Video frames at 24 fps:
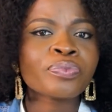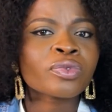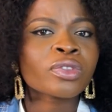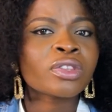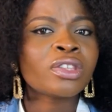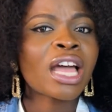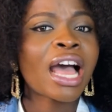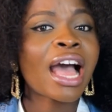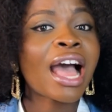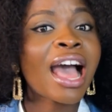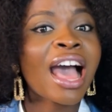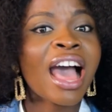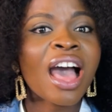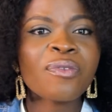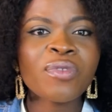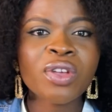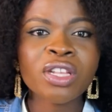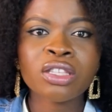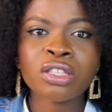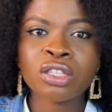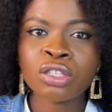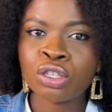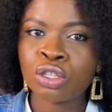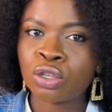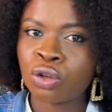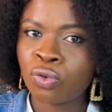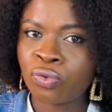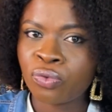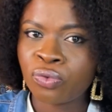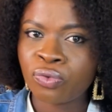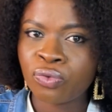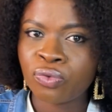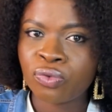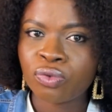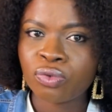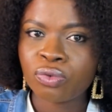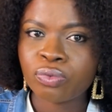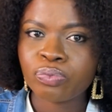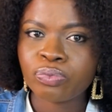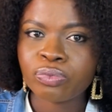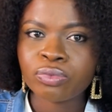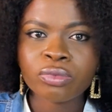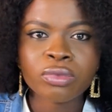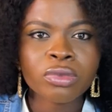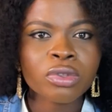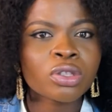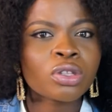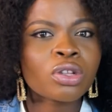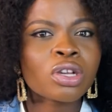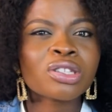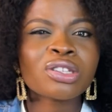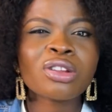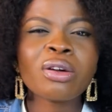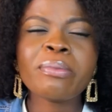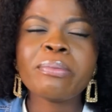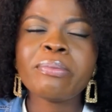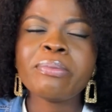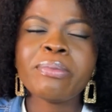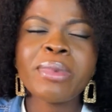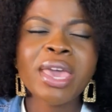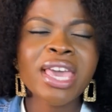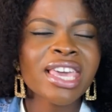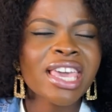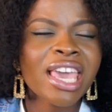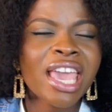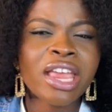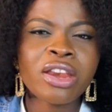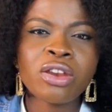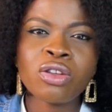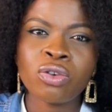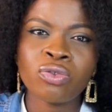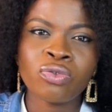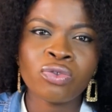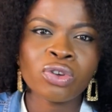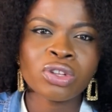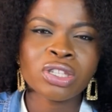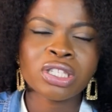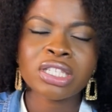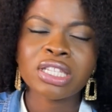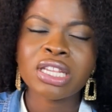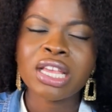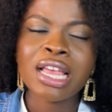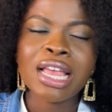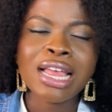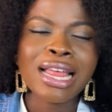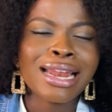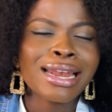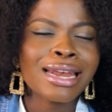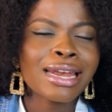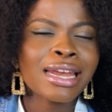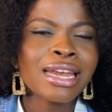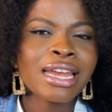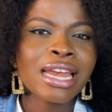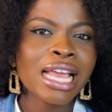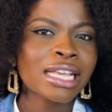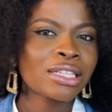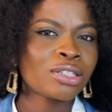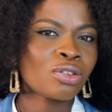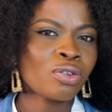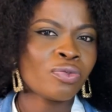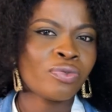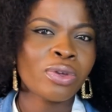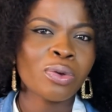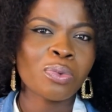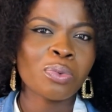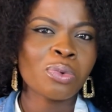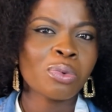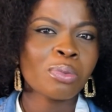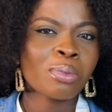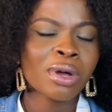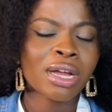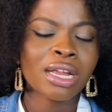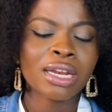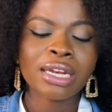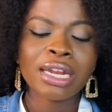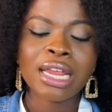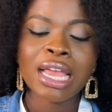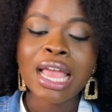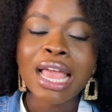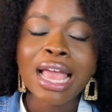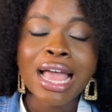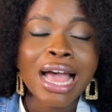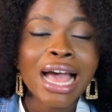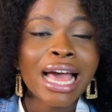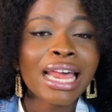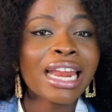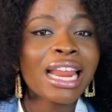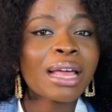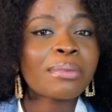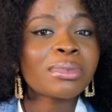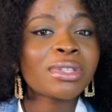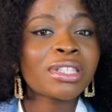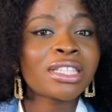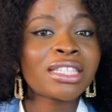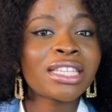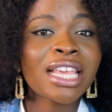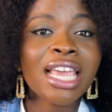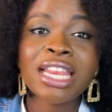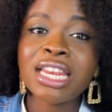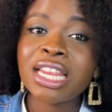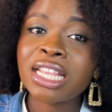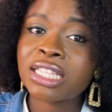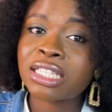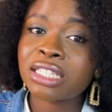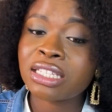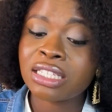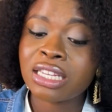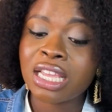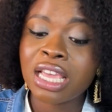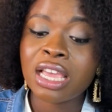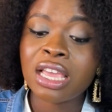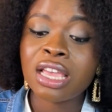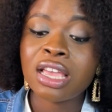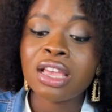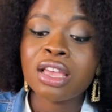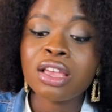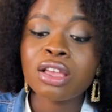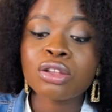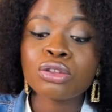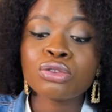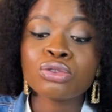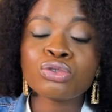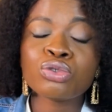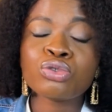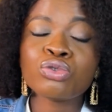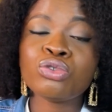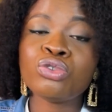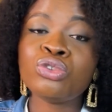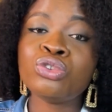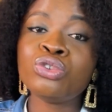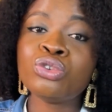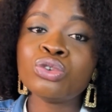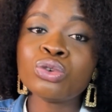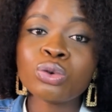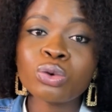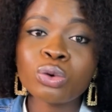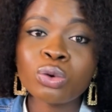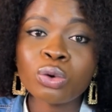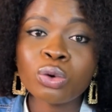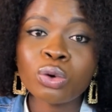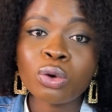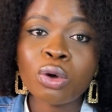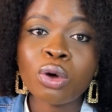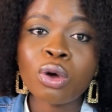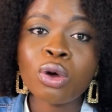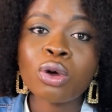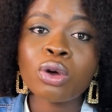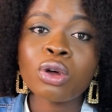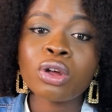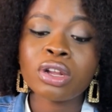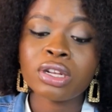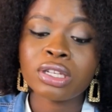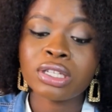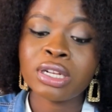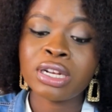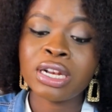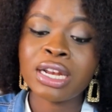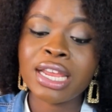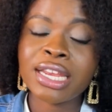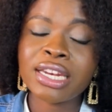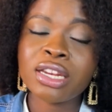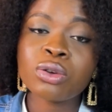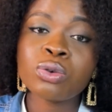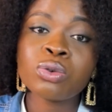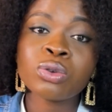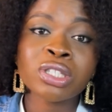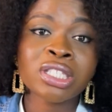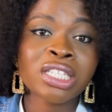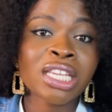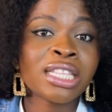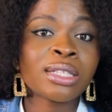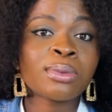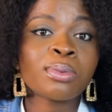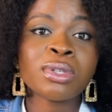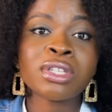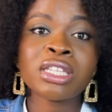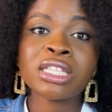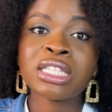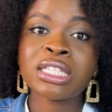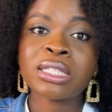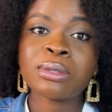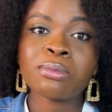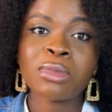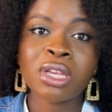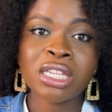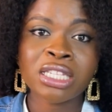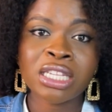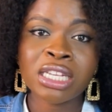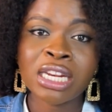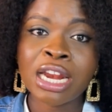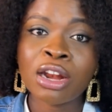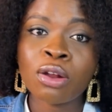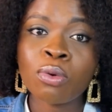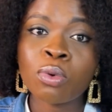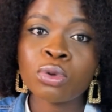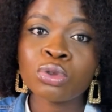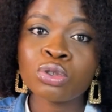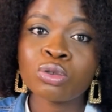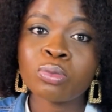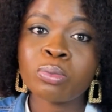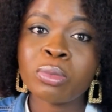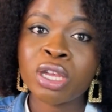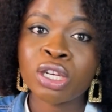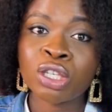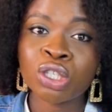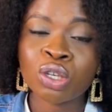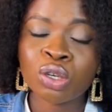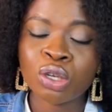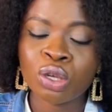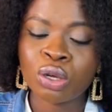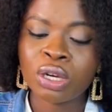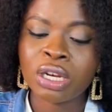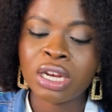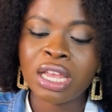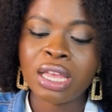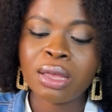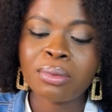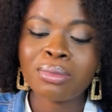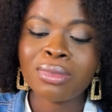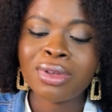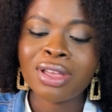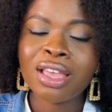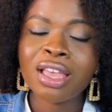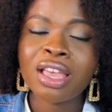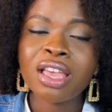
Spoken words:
that have it tough does not make any of us less of a woman. And I'm saying it today to you, the lady who sent me this message. I don't want to mention your name.